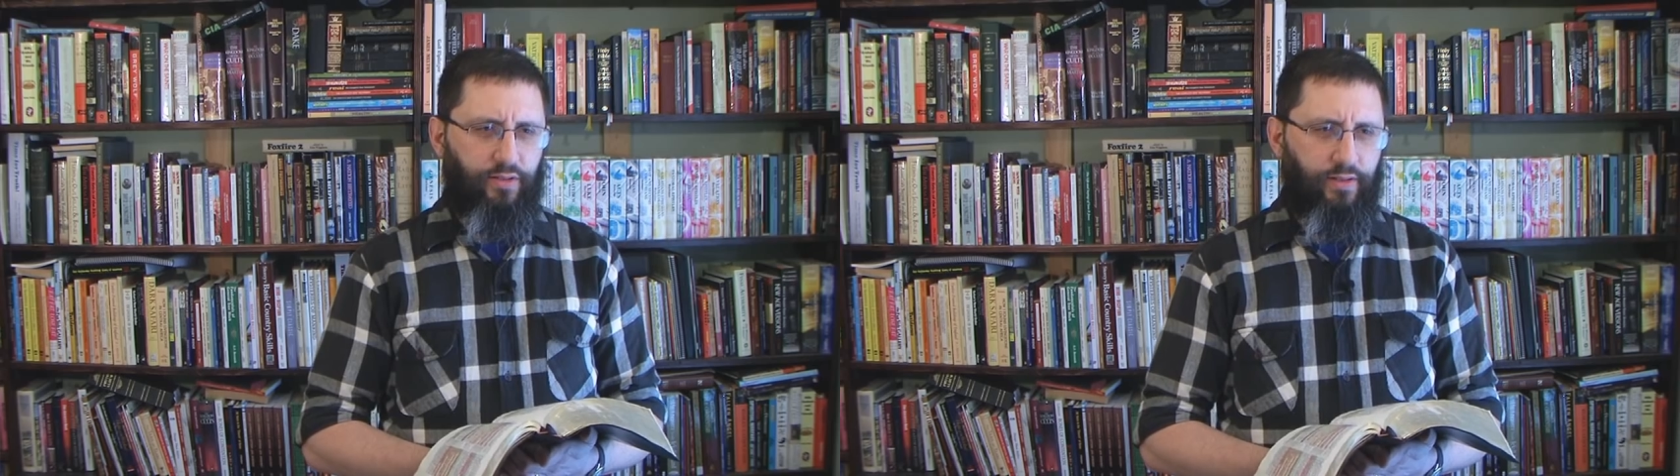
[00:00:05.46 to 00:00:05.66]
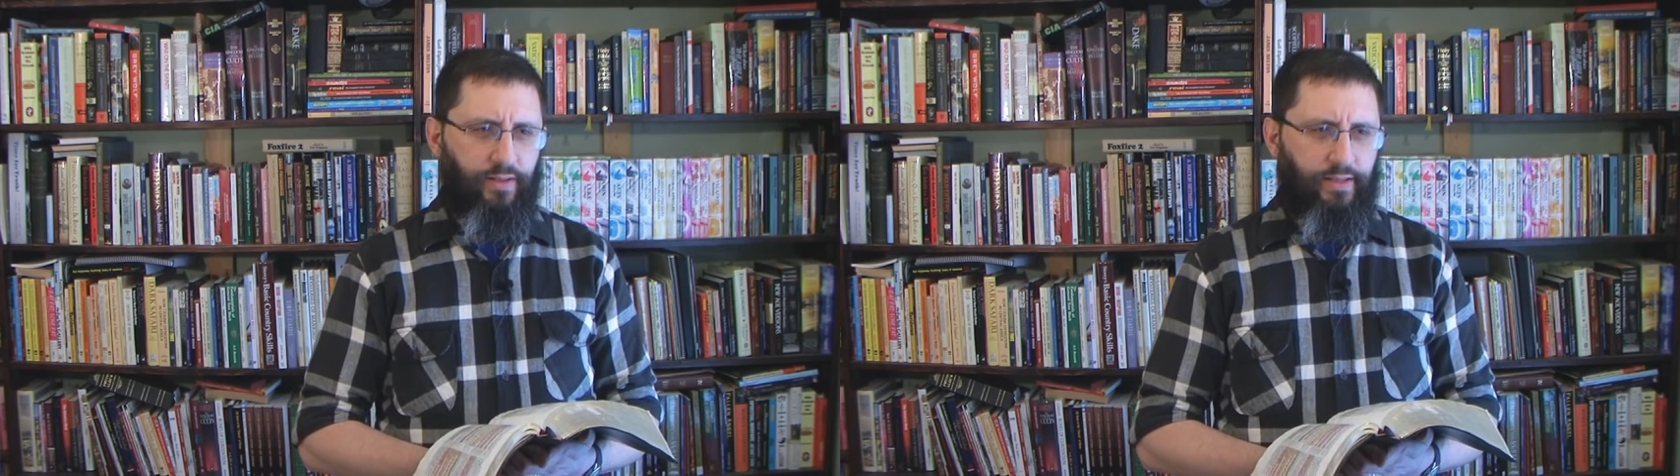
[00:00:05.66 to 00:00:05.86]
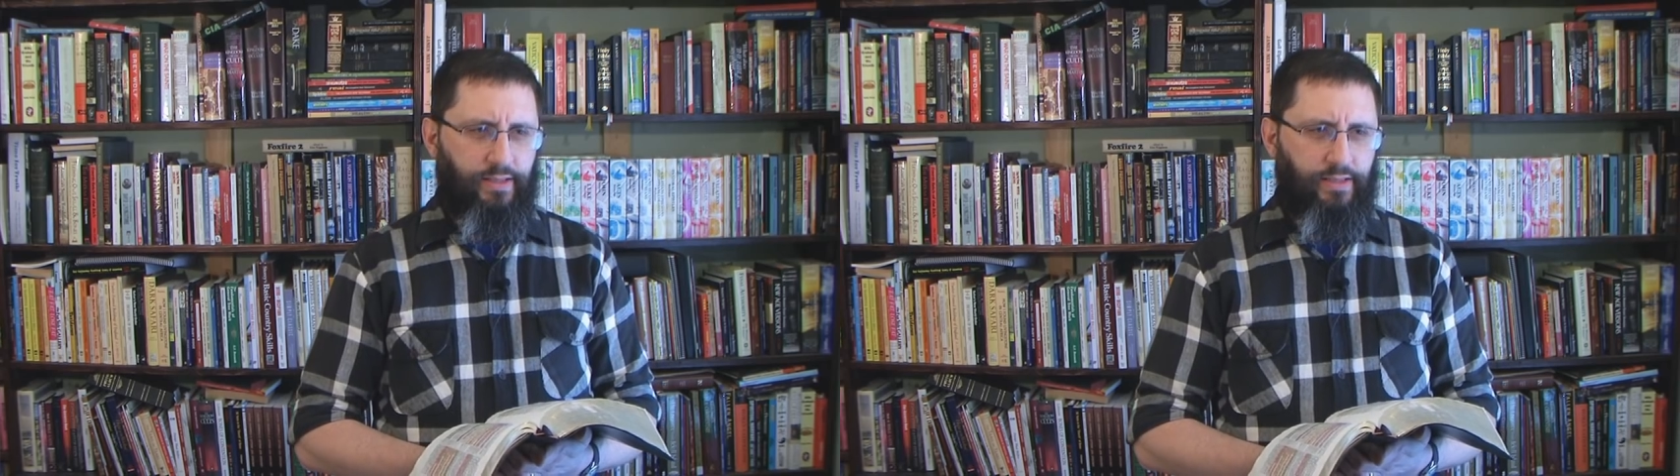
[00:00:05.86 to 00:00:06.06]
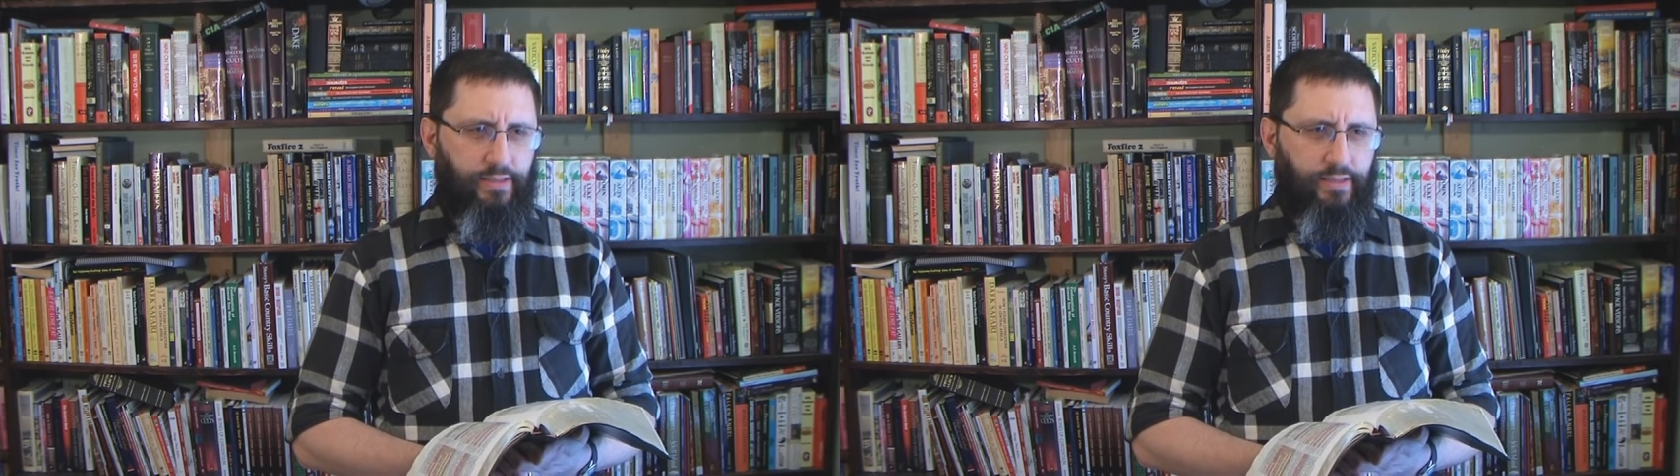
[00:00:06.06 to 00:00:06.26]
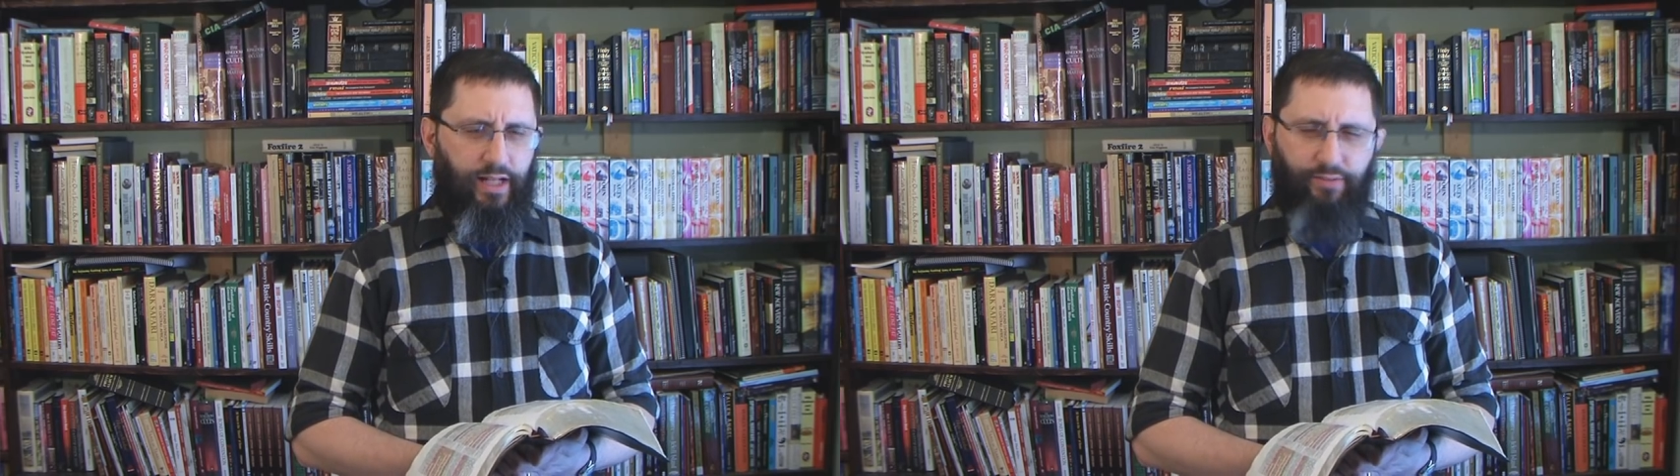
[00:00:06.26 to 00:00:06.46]
and
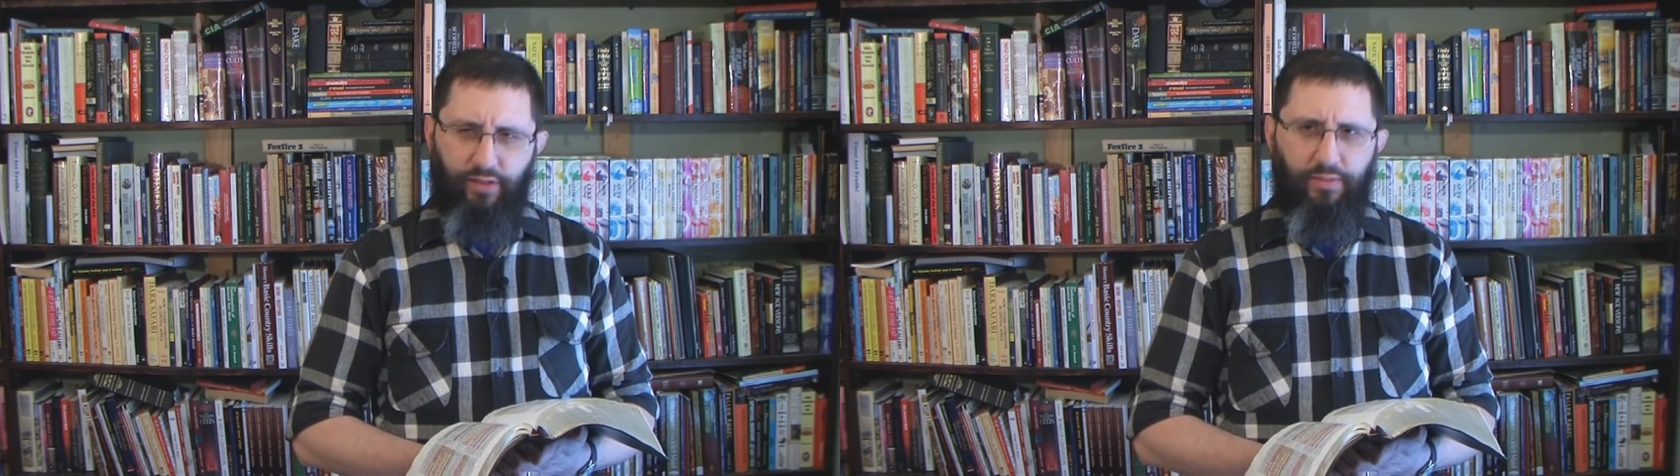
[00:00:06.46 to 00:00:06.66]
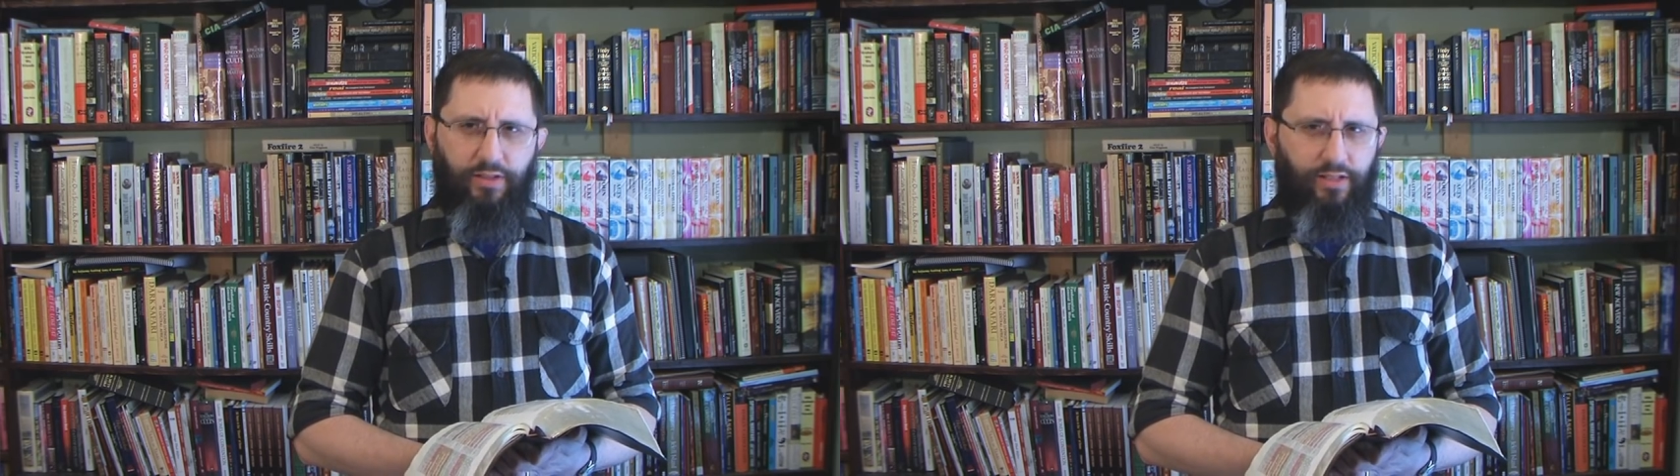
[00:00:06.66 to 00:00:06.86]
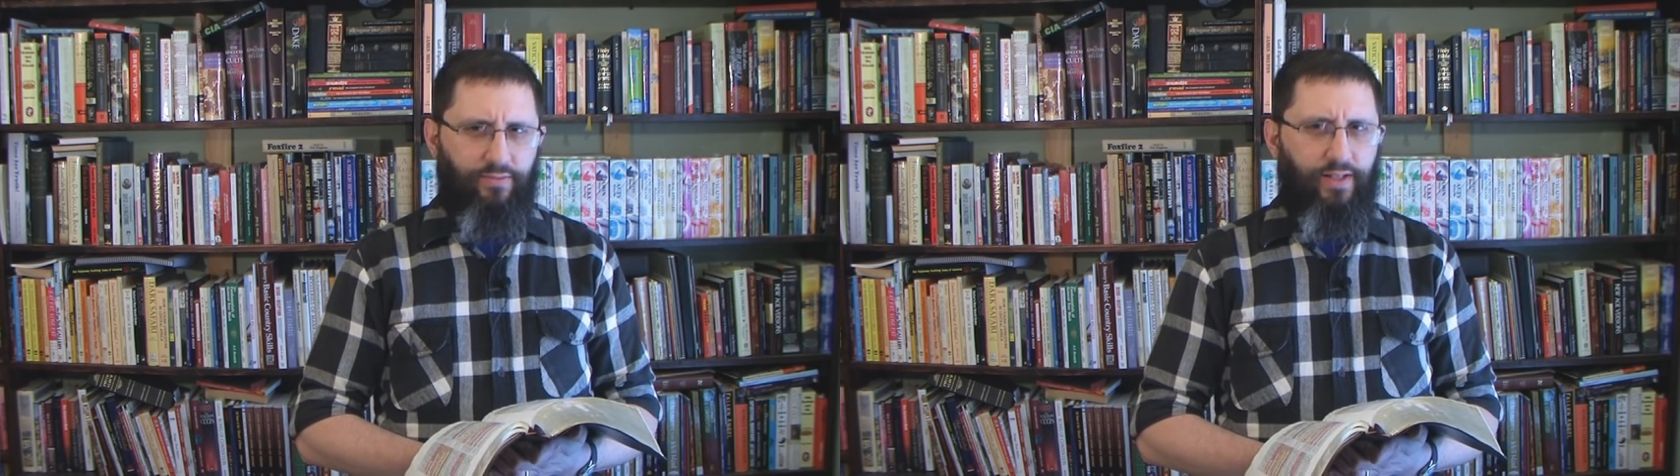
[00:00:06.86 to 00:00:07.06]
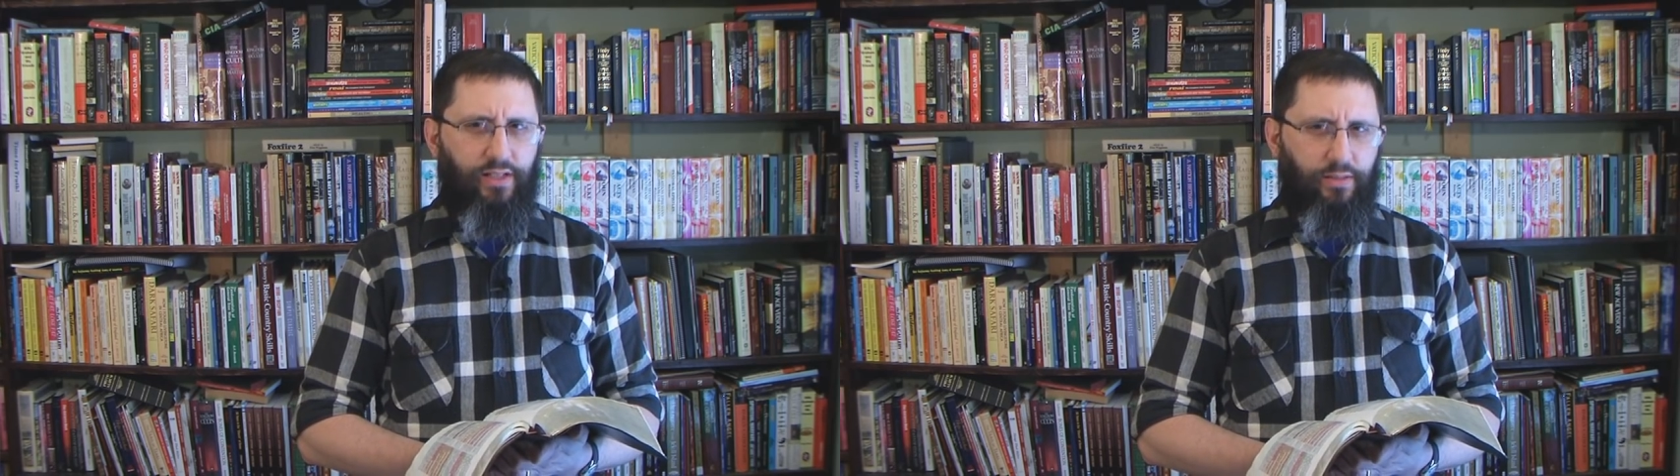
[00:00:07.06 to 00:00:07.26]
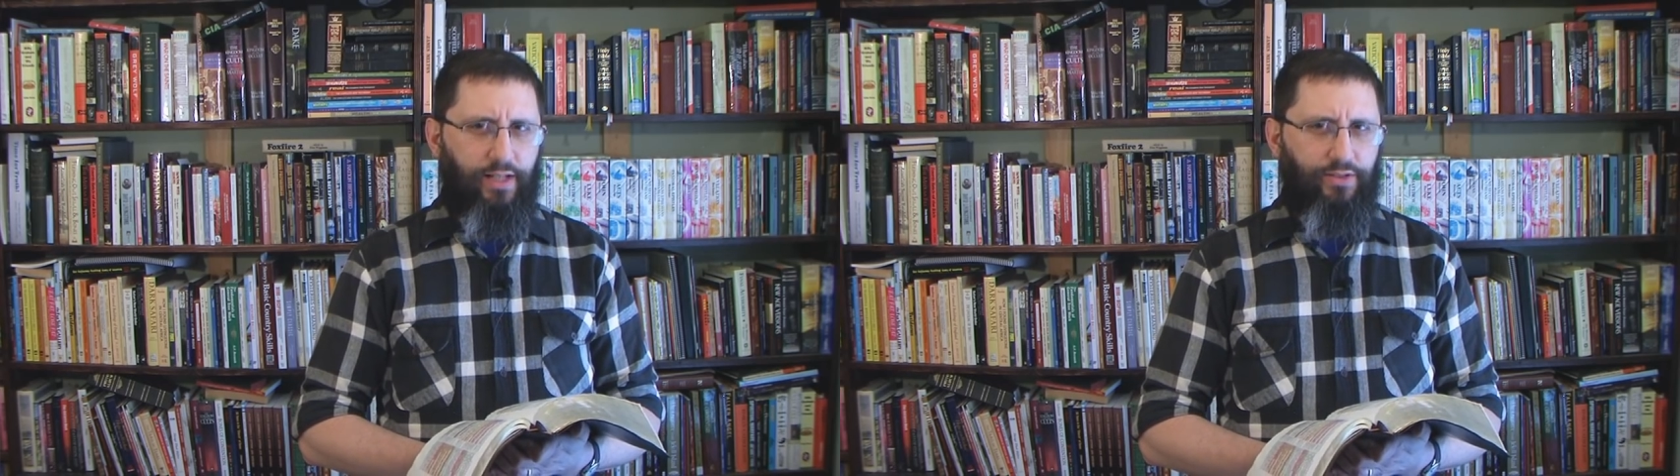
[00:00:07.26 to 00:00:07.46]
I've really been
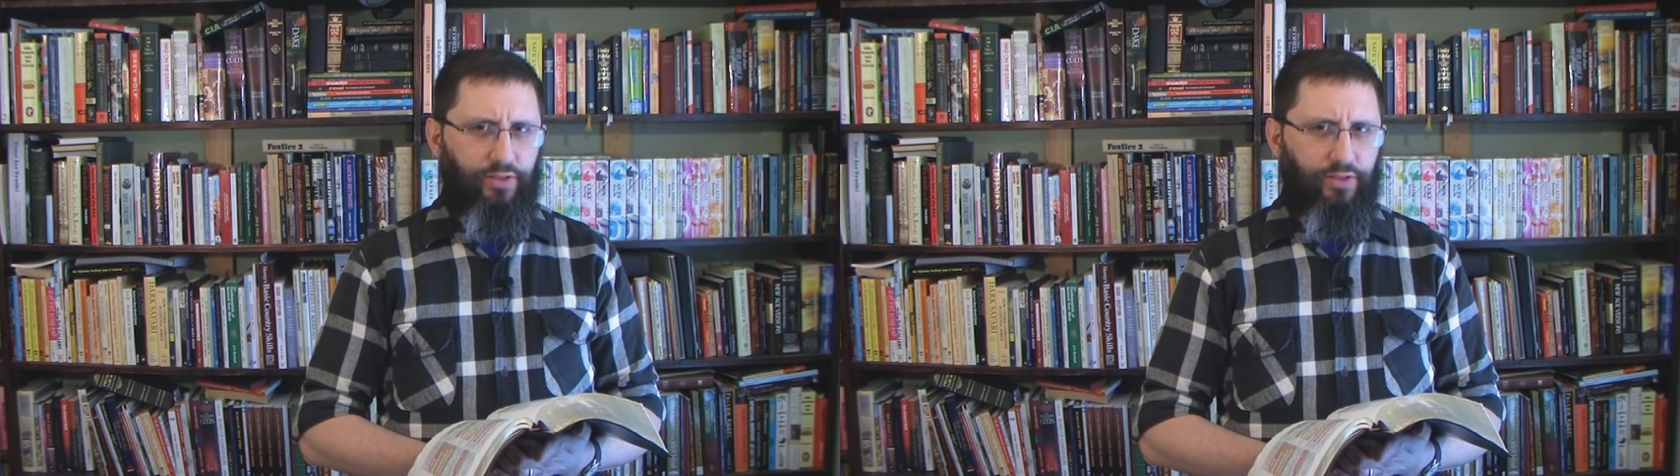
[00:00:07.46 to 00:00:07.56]
convicted about